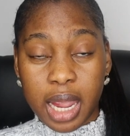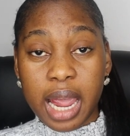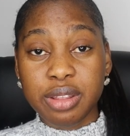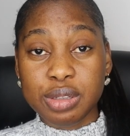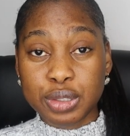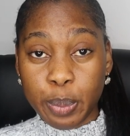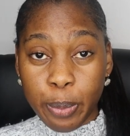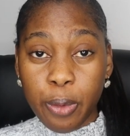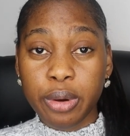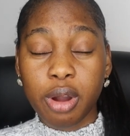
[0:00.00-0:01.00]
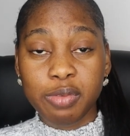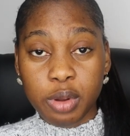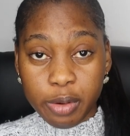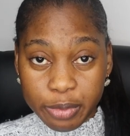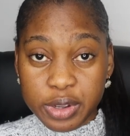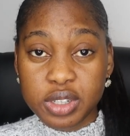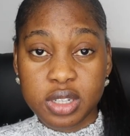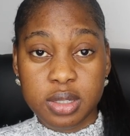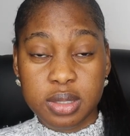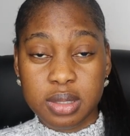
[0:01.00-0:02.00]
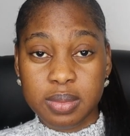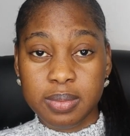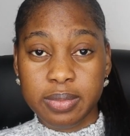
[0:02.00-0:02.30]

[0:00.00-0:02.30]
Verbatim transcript: and the support of the officials